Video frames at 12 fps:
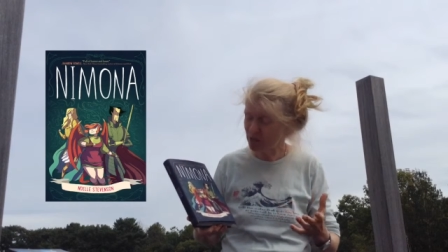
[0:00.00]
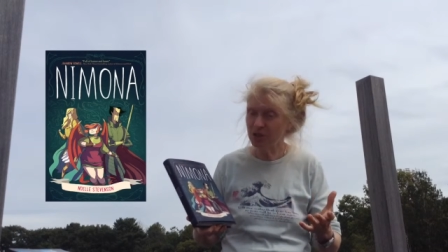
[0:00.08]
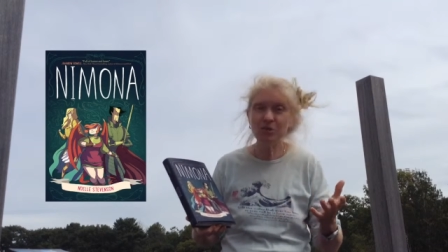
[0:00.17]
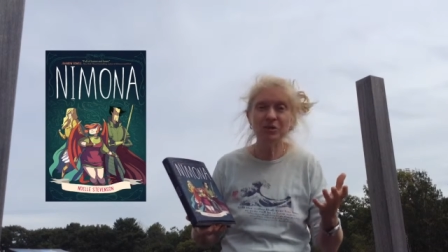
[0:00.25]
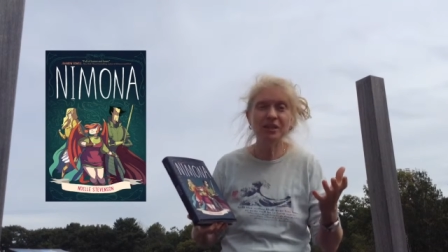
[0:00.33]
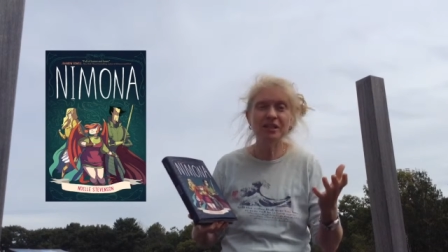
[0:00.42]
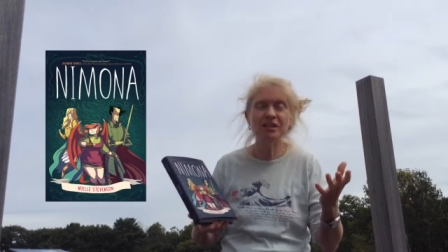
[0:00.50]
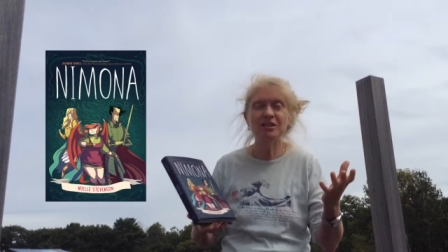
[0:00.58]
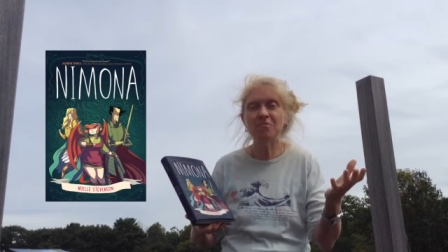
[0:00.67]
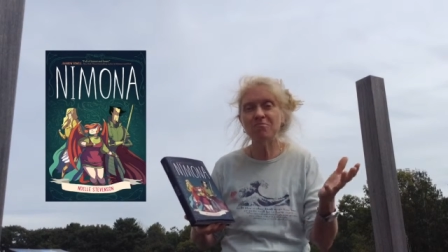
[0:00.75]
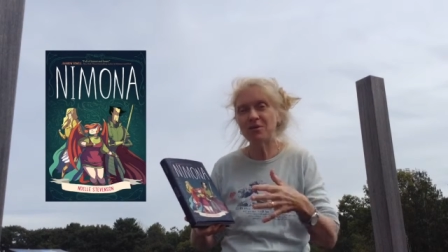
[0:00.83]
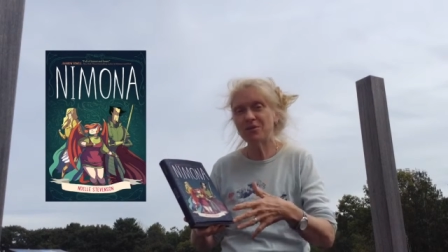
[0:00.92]
between
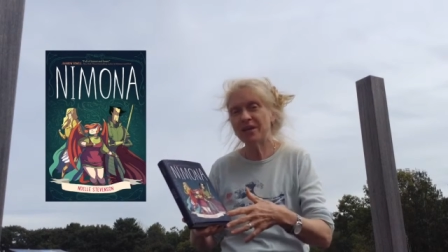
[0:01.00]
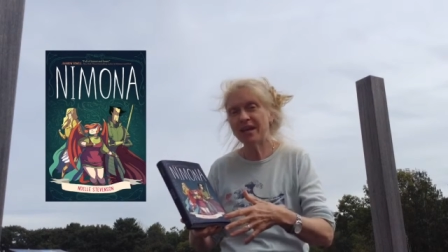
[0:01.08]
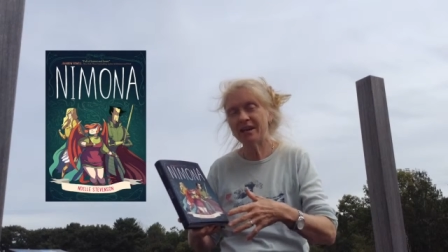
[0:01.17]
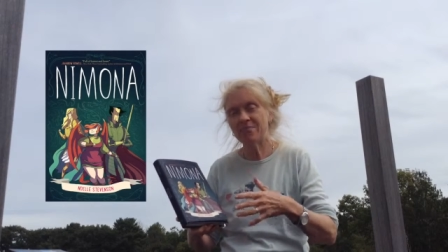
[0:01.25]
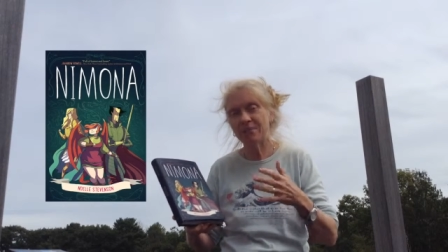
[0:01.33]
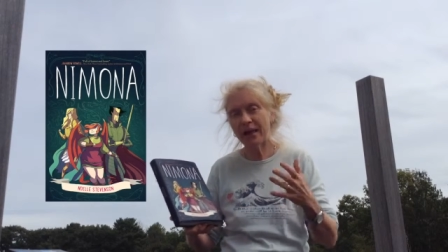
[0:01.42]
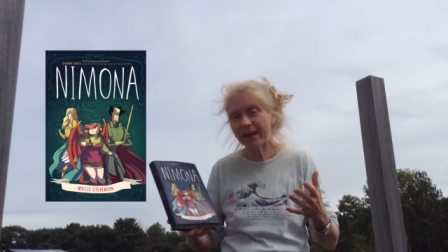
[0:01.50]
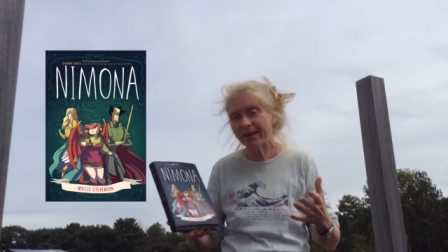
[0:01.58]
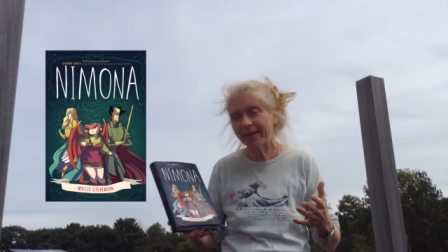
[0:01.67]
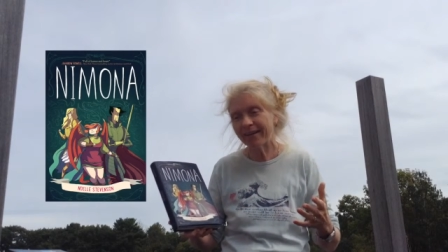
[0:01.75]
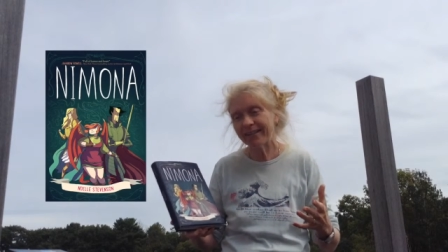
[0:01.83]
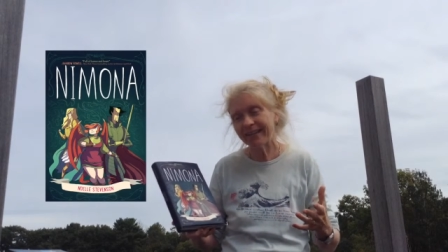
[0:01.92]
Nimona and
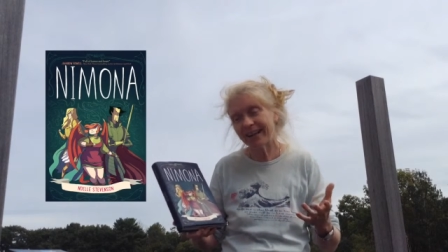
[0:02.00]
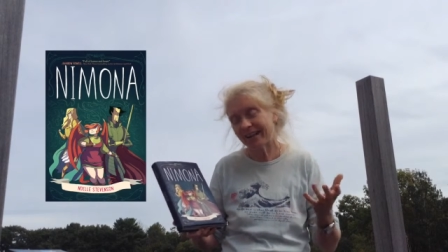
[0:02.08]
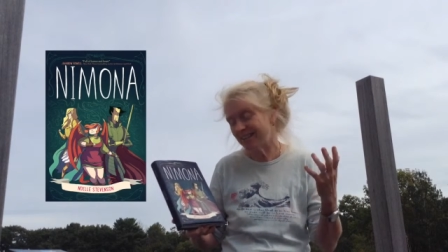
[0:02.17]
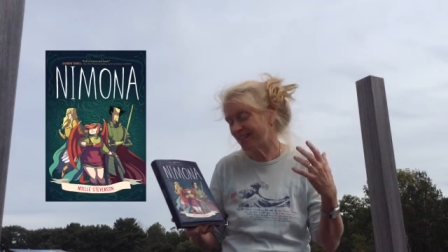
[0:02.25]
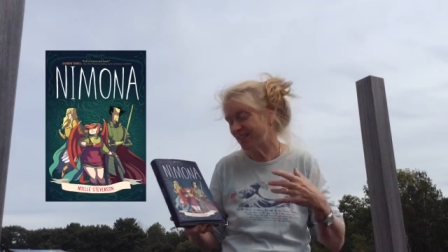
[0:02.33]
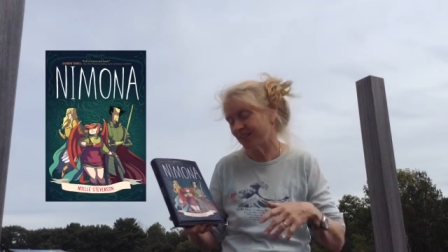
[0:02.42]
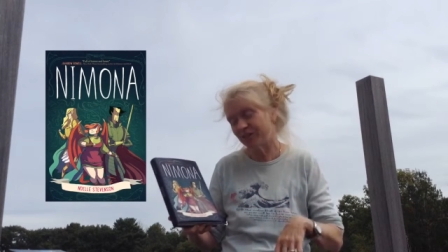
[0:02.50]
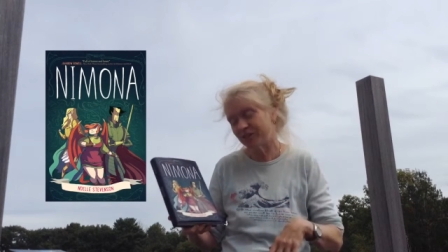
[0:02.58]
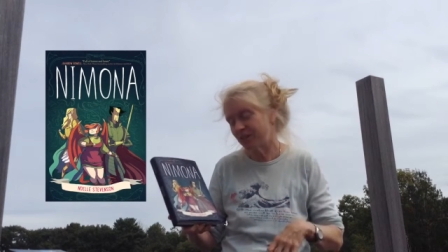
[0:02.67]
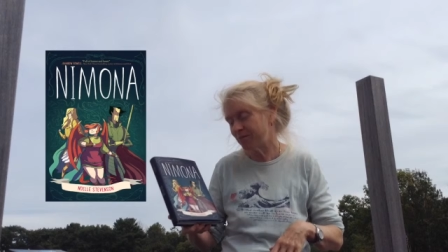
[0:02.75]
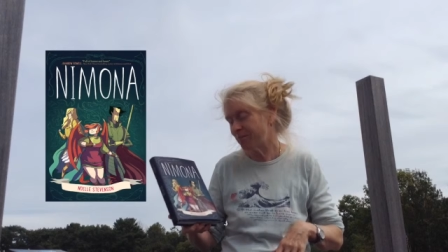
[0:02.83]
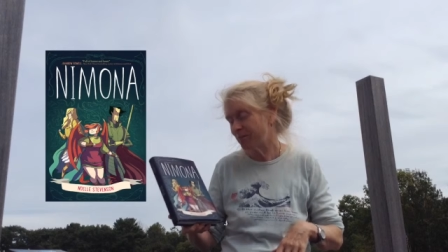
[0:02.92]
Blackheart. I just
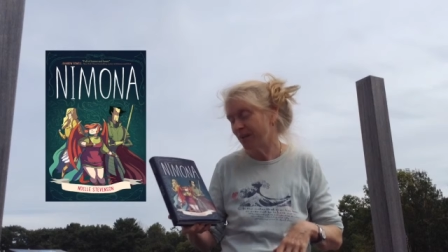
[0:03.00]
loved it.